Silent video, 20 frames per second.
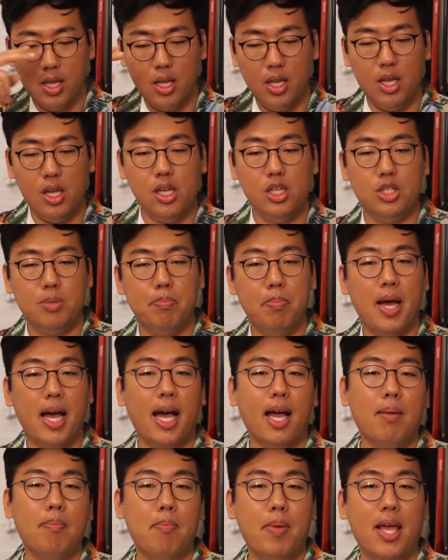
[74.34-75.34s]
each
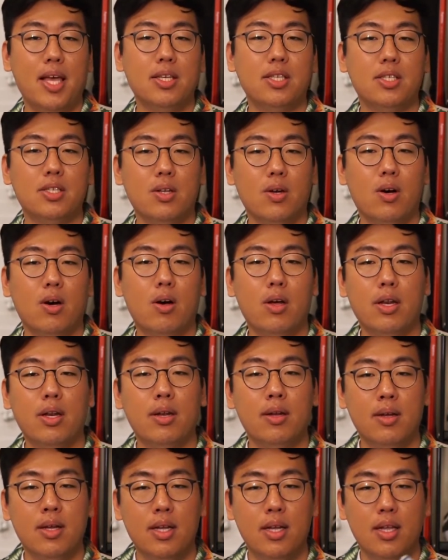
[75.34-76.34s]
pack based
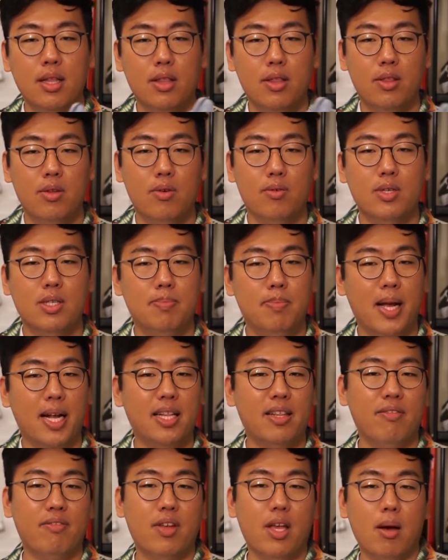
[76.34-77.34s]
on the
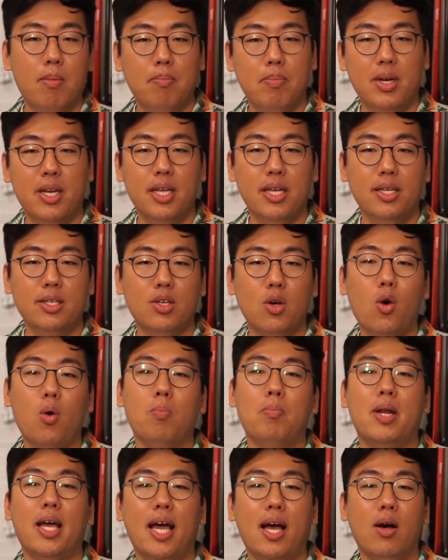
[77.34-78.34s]
respective company's
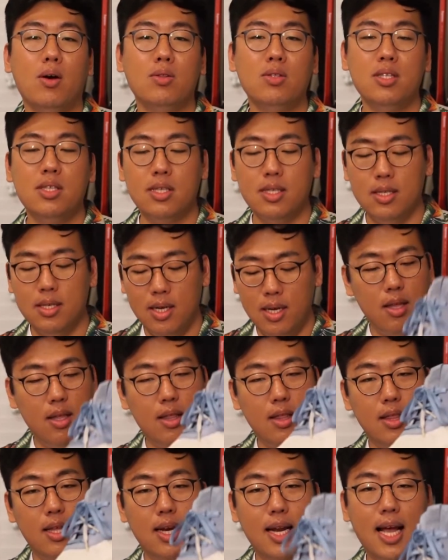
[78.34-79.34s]
hometowns,
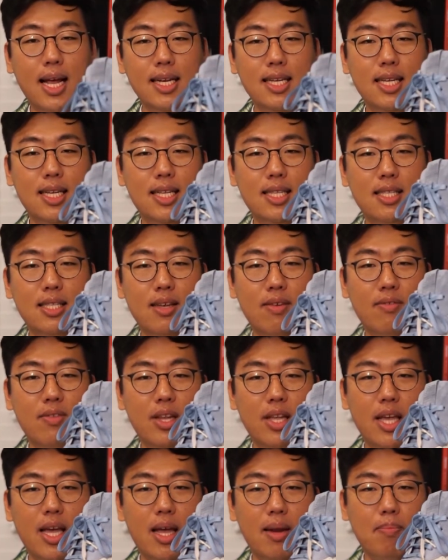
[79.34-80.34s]
the
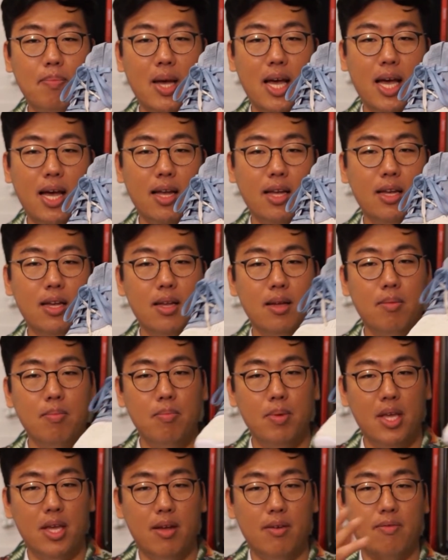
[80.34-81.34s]
1978 pack
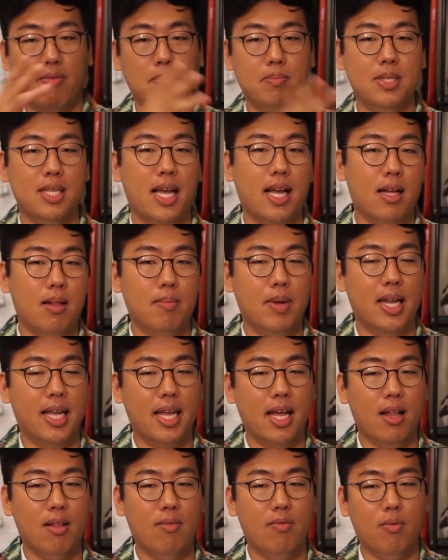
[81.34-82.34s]
being from San Clemente,
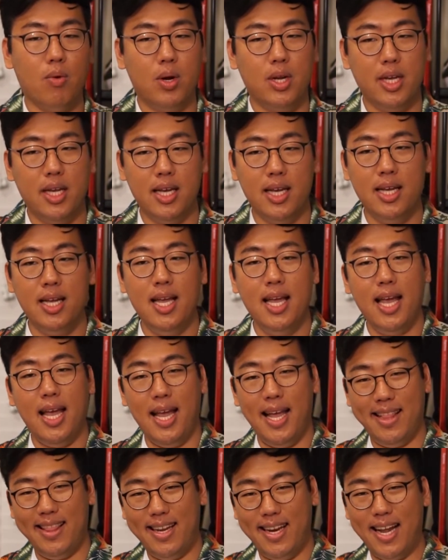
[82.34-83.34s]
California,
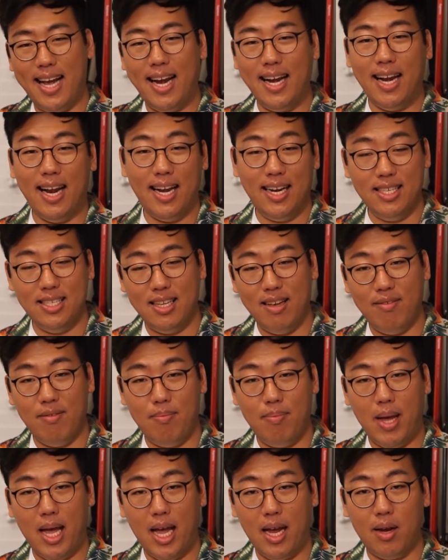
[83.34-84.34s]
and the
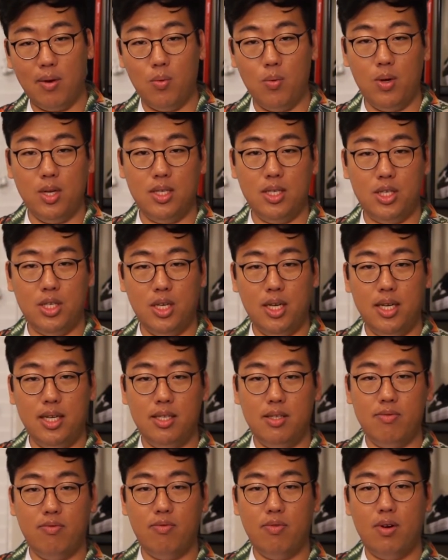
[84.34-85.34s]
997 pack, which
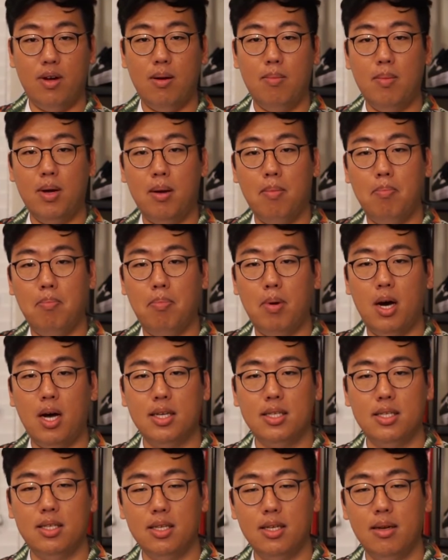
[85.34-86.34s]
is from
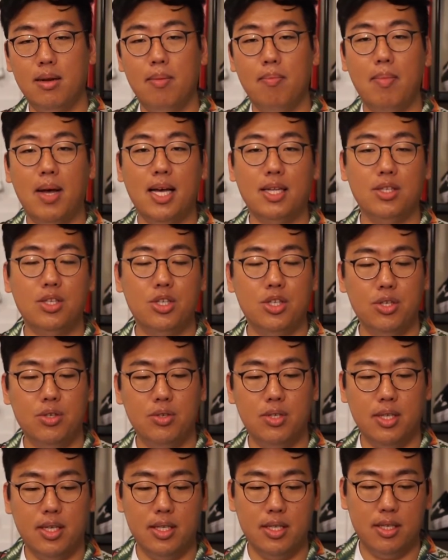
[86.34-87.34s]
Boston,
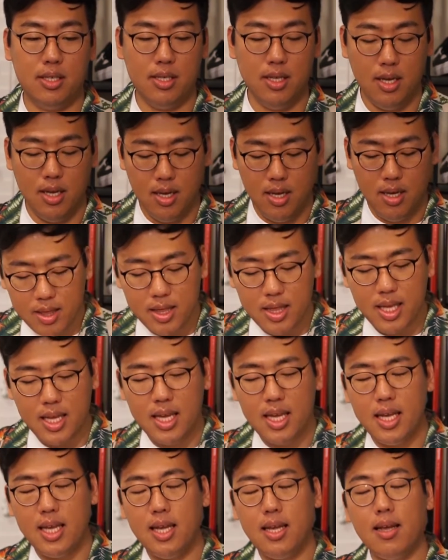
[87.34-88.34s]
Massachusetts.
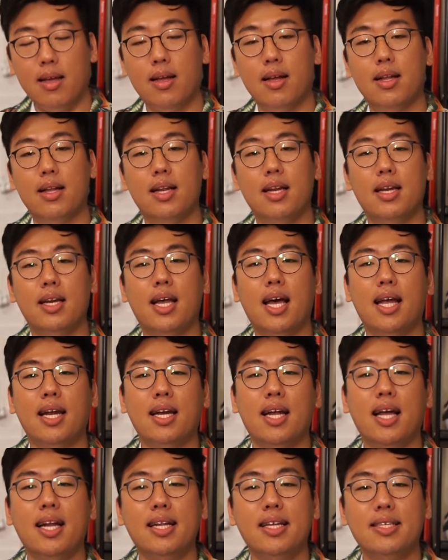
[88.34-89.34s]
The
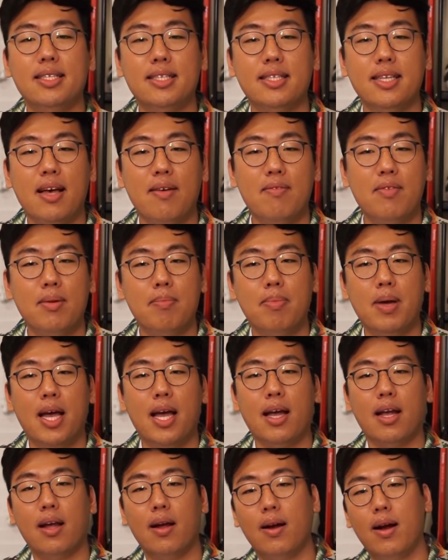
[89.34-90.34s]
997
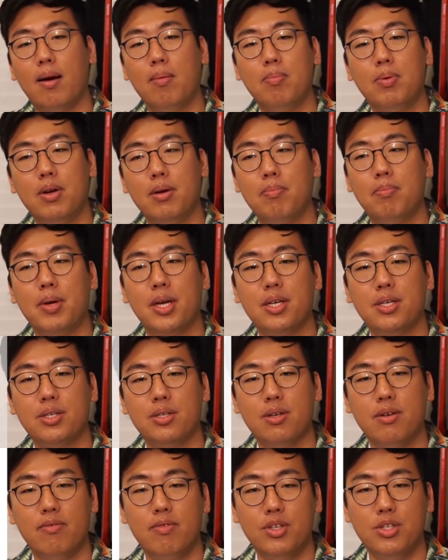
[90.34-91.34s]
pack, I'll put a
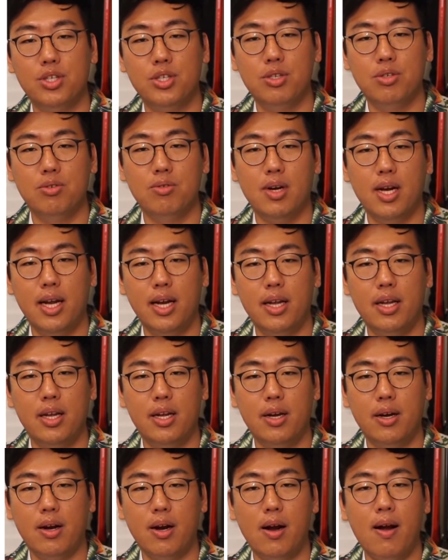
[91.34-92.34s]
picture of the shoe right
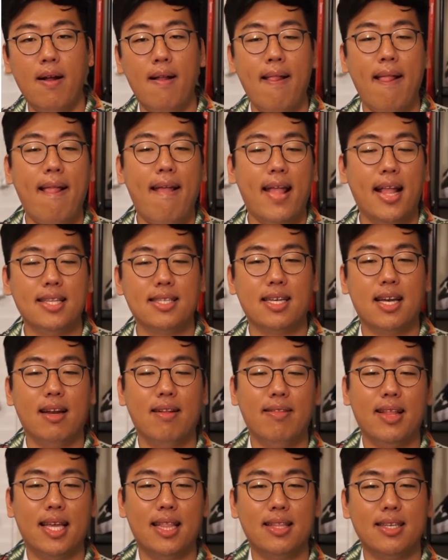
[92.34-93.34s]
here. It's kind
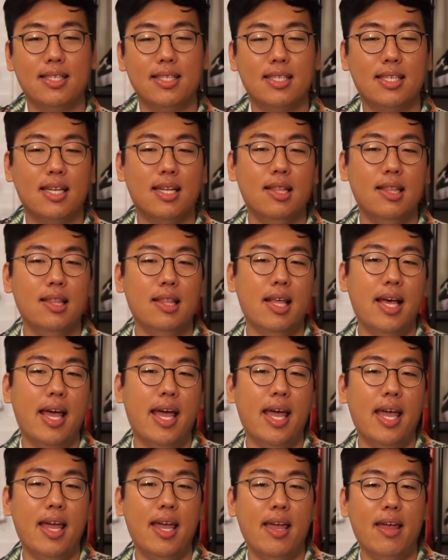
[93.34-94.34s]
of like this
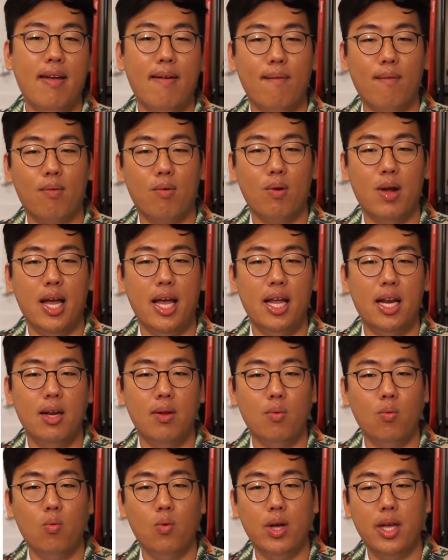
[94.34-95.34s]
clay
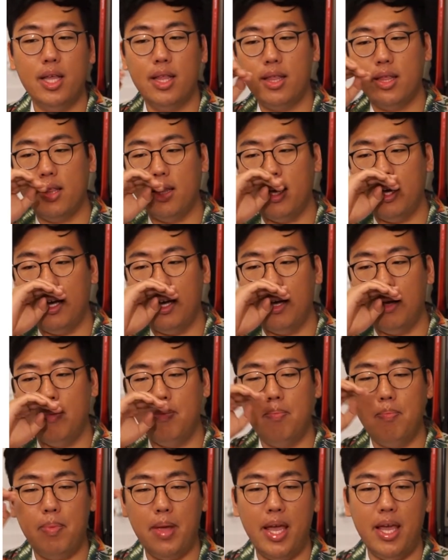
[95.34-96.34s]
red with
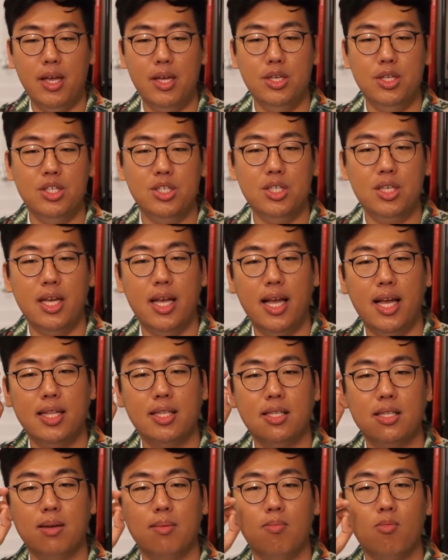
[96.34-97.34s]
beige
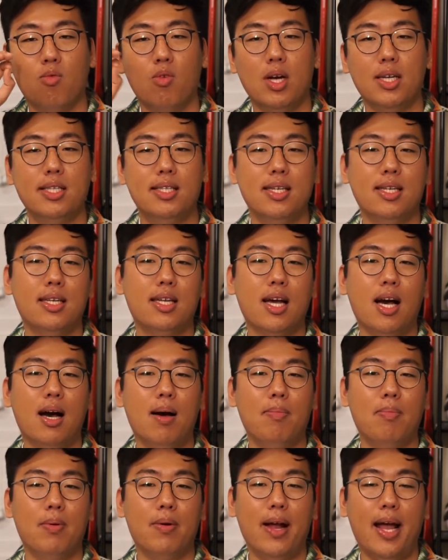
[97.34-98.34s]
and some rusted
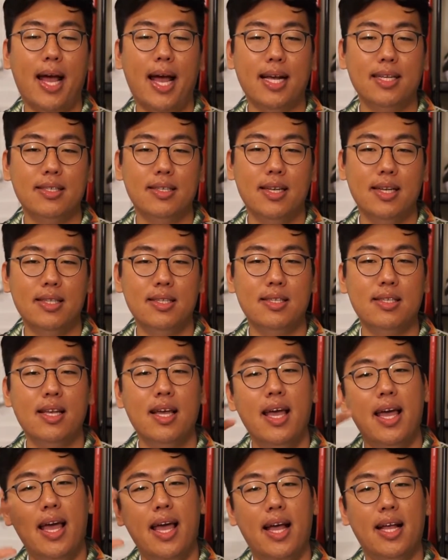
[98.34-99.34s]
copper accents,
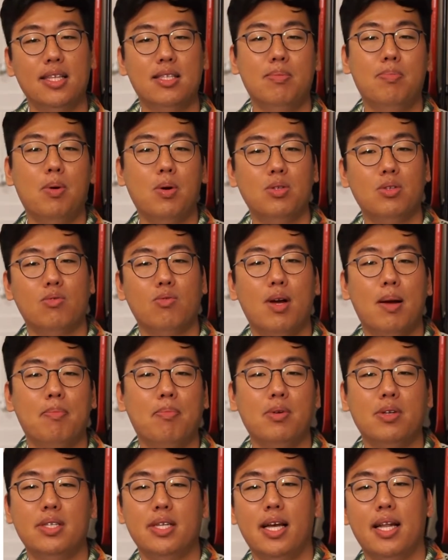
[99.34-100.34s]
and it's supposed to
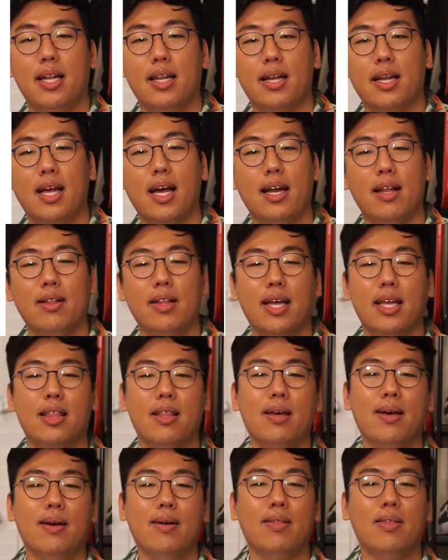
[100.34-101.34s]
represent kind of like
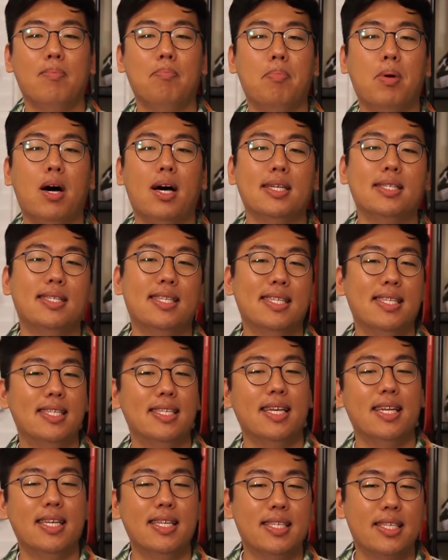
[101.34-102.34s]
the Boston
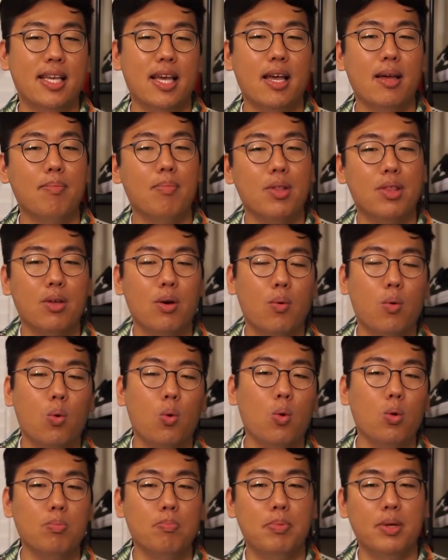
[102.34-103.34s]
cityscape with the
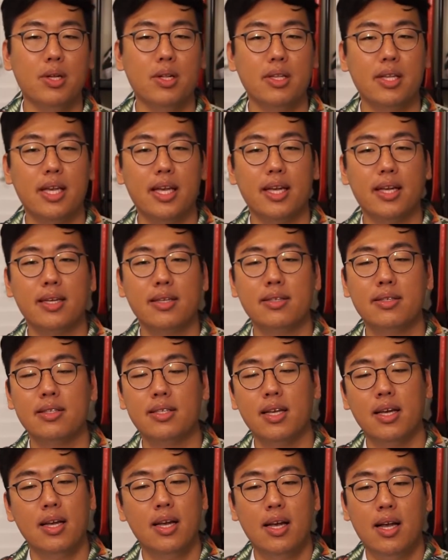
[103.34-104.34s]
old
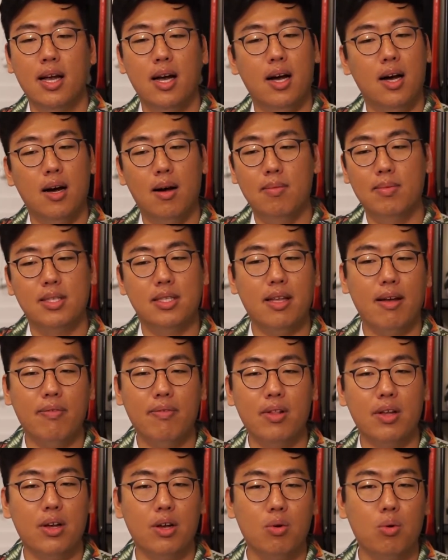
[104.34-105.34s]
buildings. It's
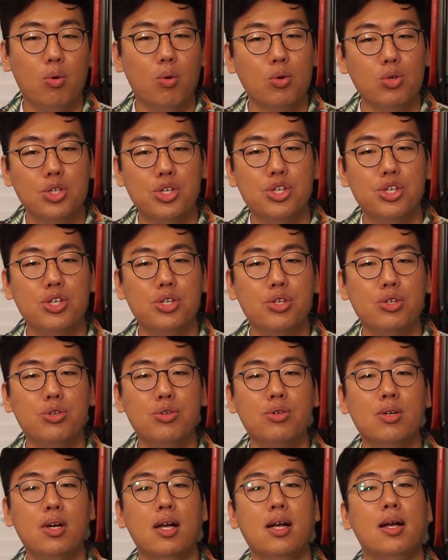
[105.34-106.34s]
definitely a cool
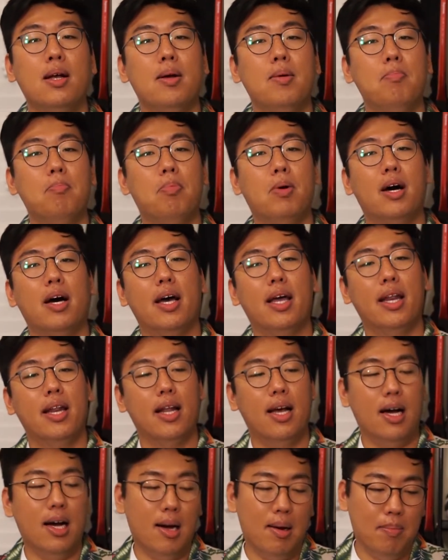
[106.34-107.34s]
shoe,
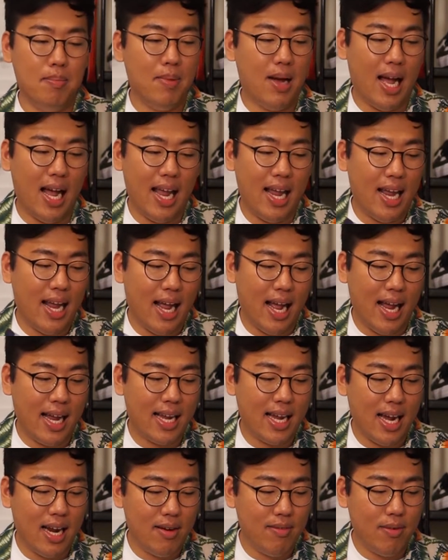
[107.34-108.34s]
but I
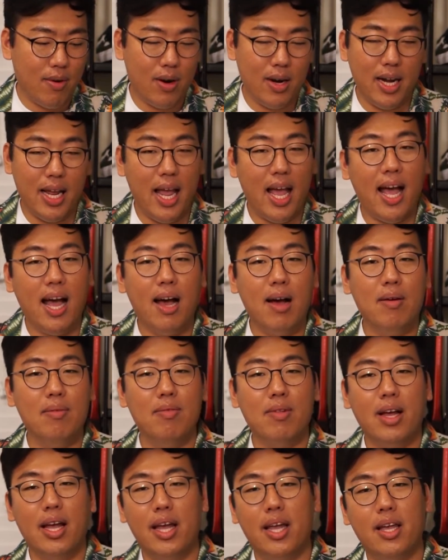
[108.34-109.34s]
kind of already
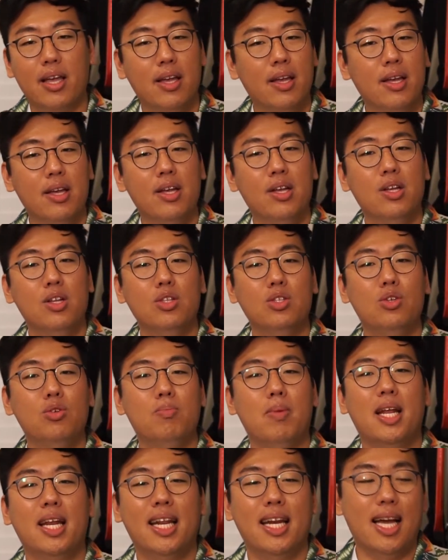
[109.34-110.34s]
have like too
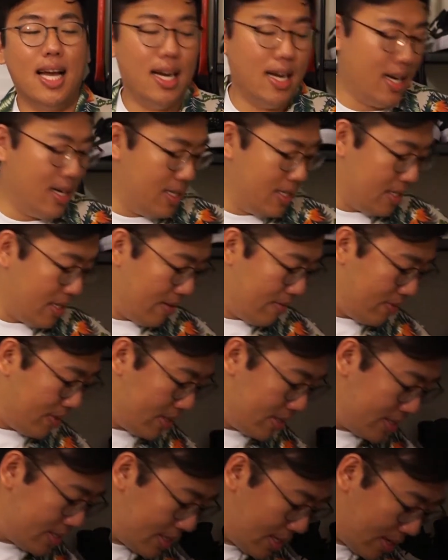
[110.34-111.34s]
many
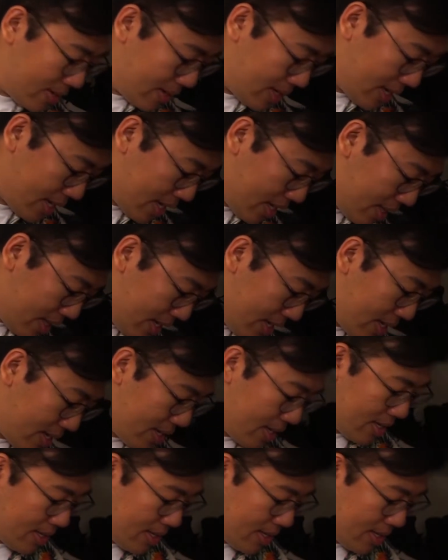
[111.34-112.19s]
997s. I already got like